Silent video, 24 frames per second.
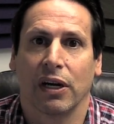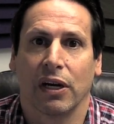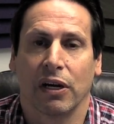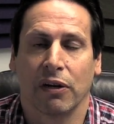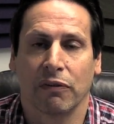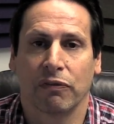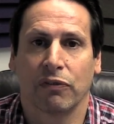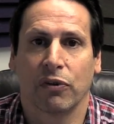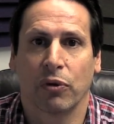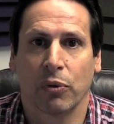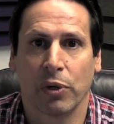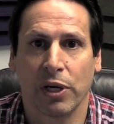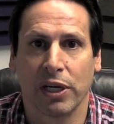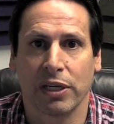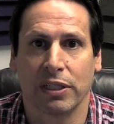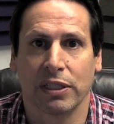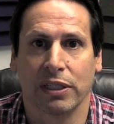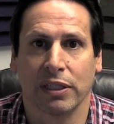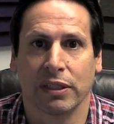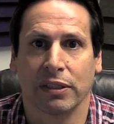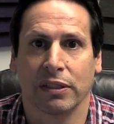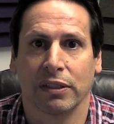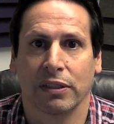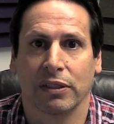of
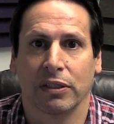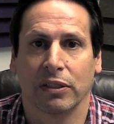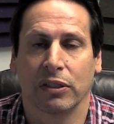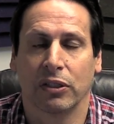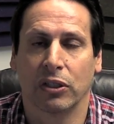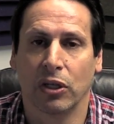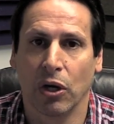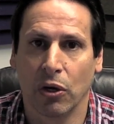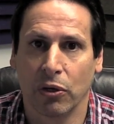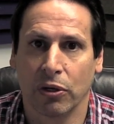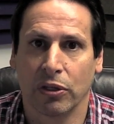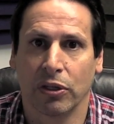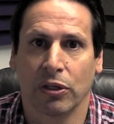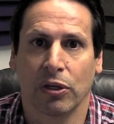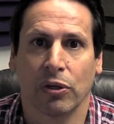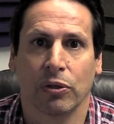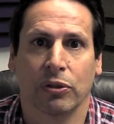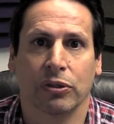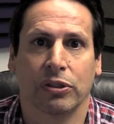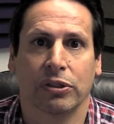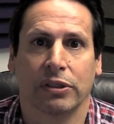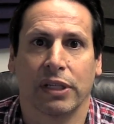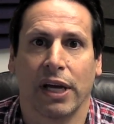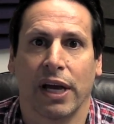creatine, go to the
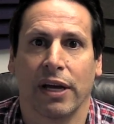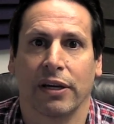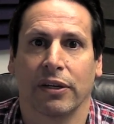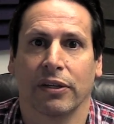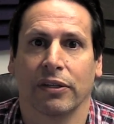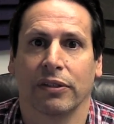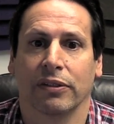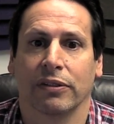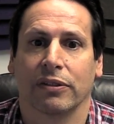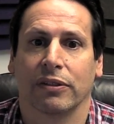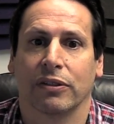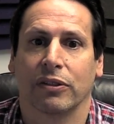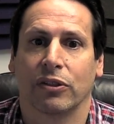gold standard.